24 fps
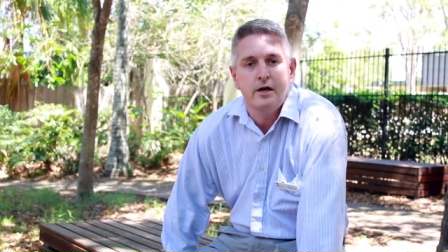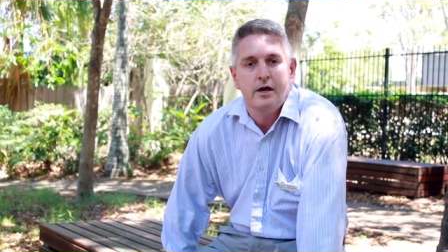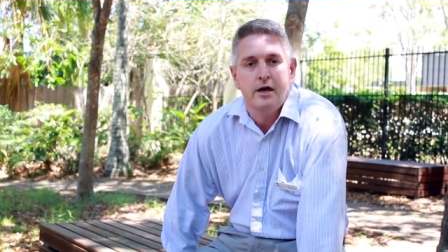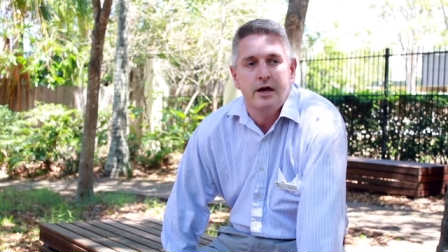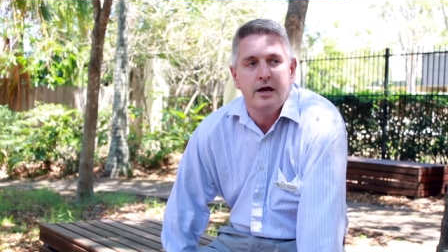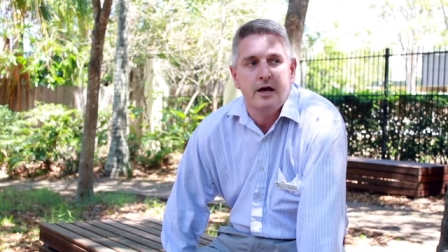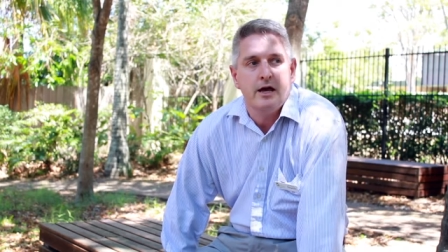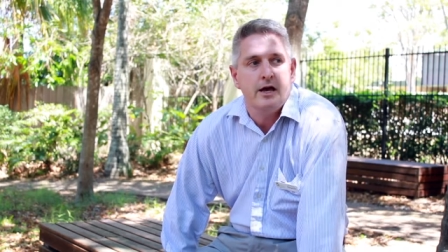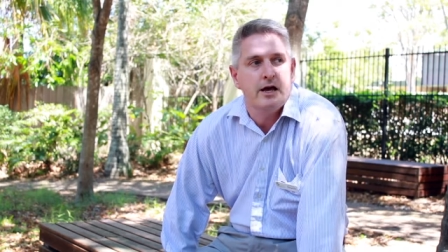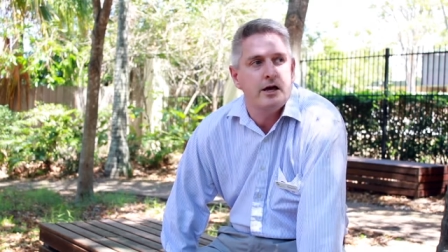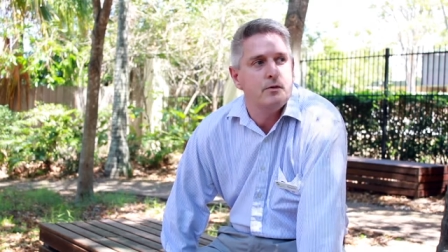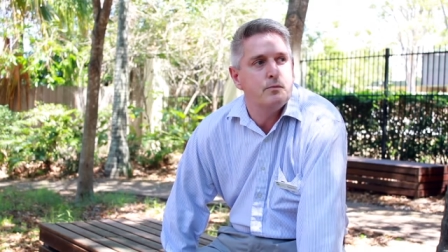
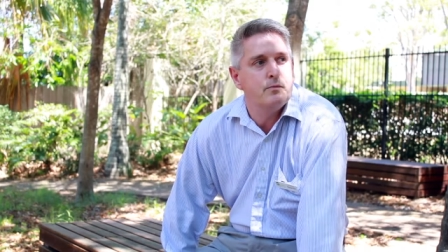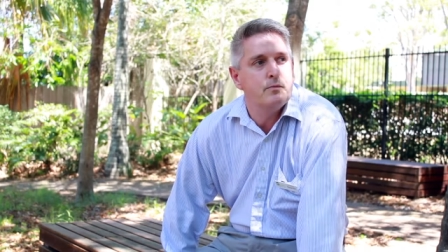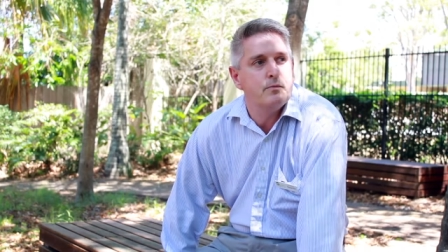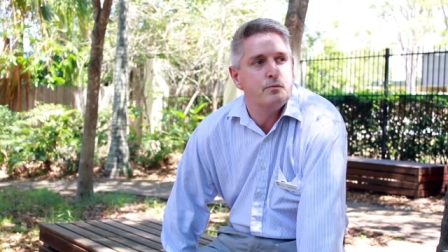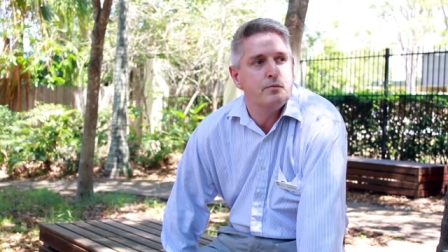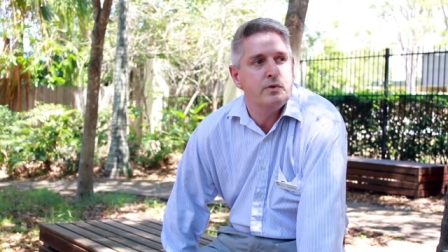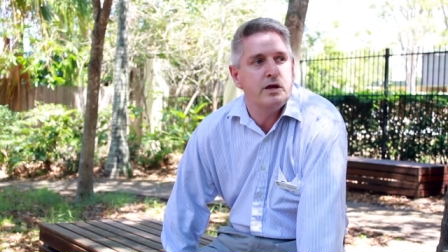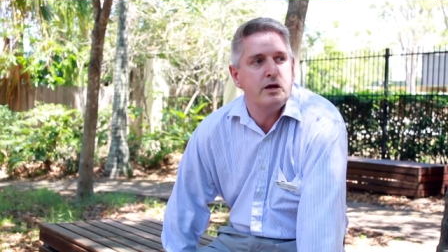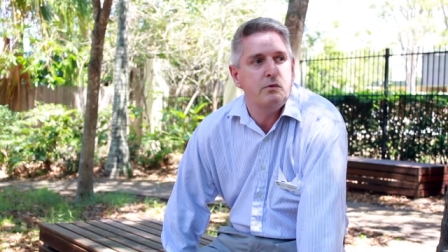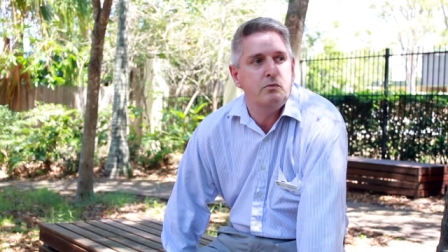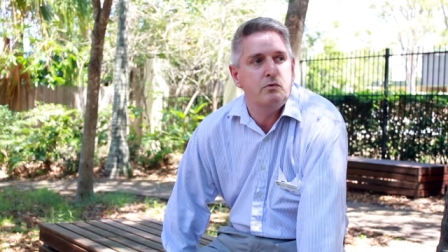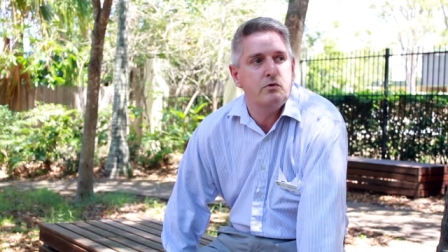Um,
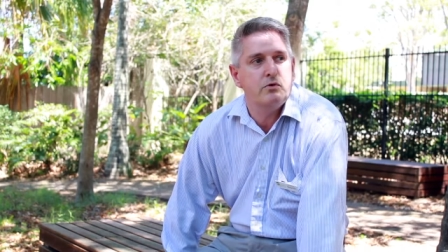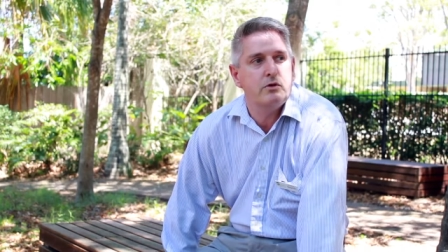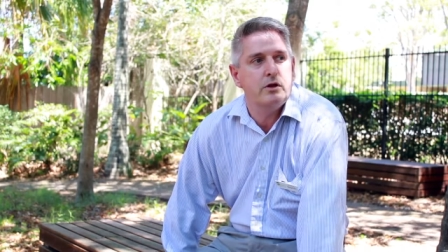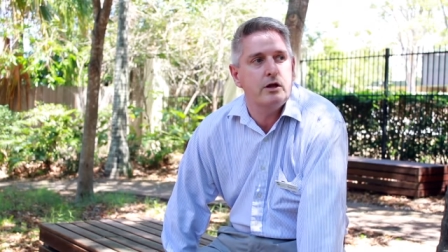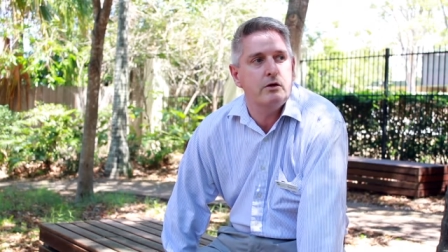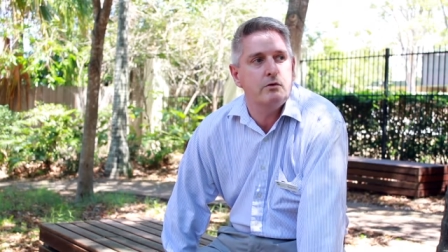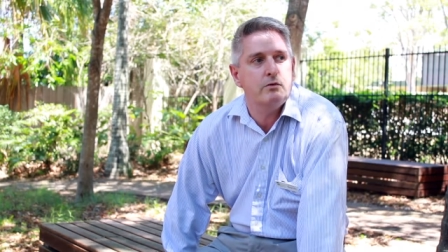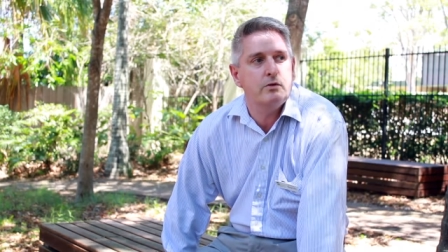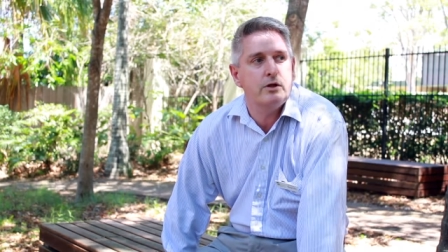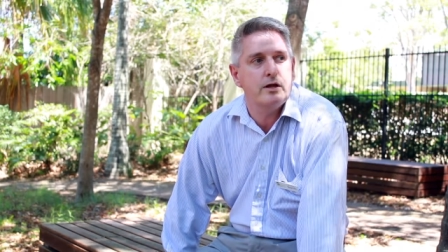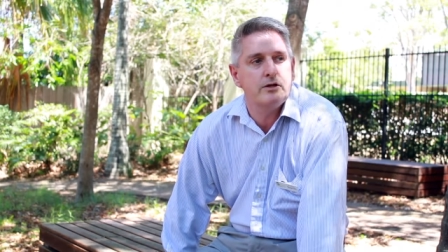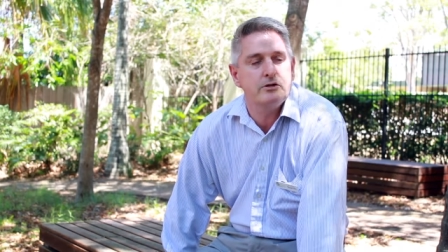people
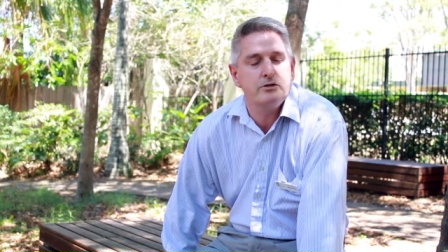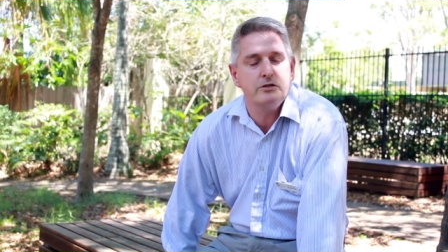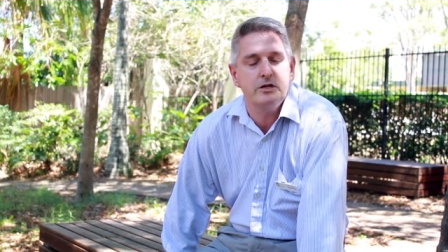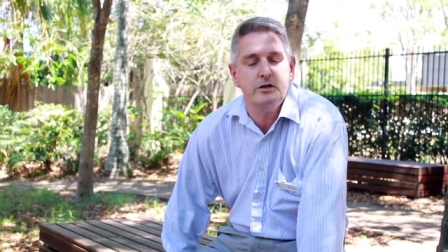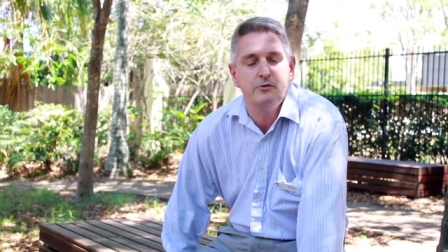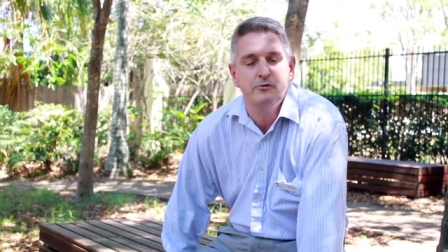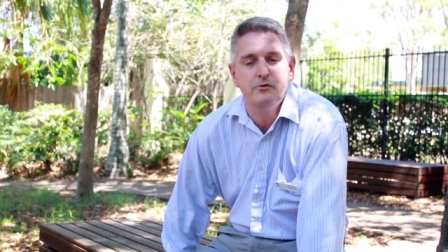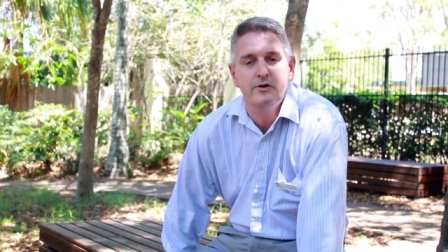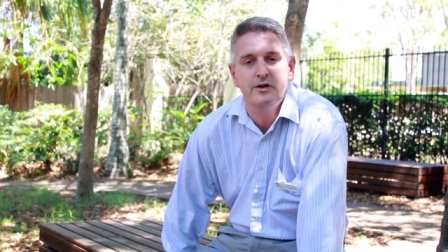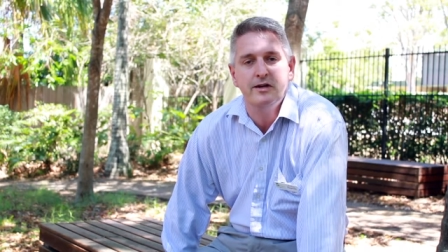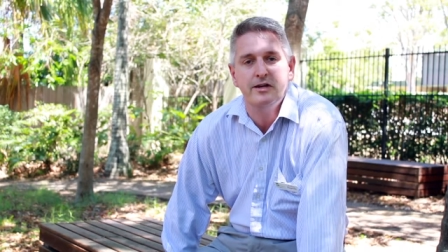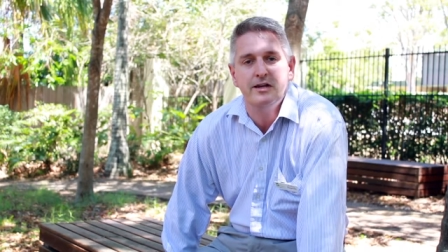don't actually
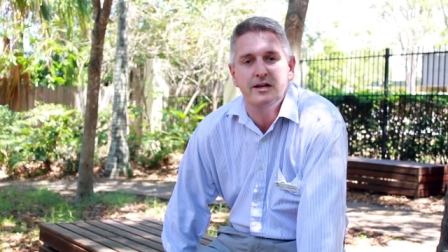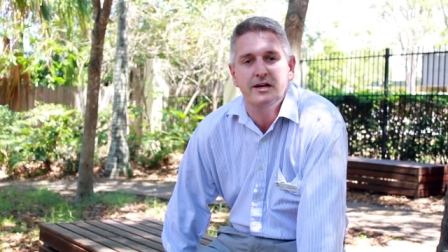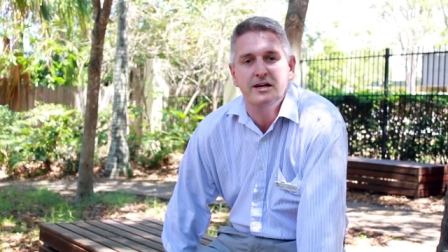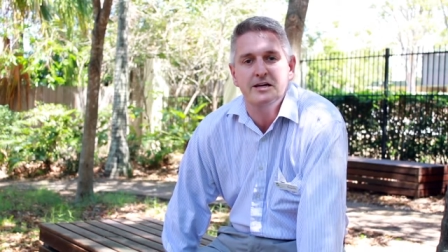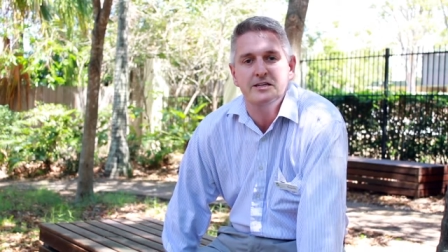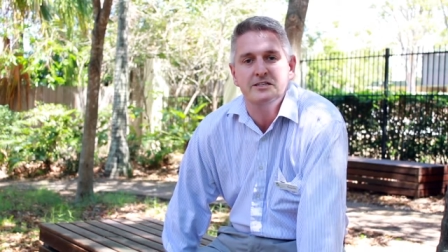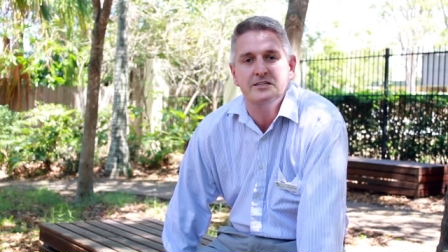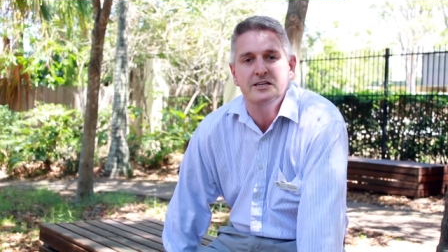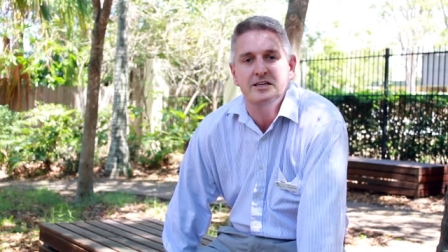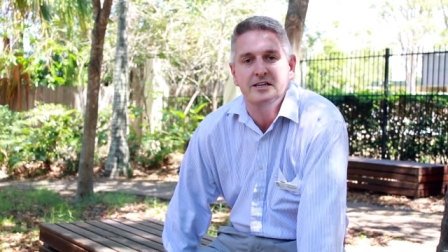realise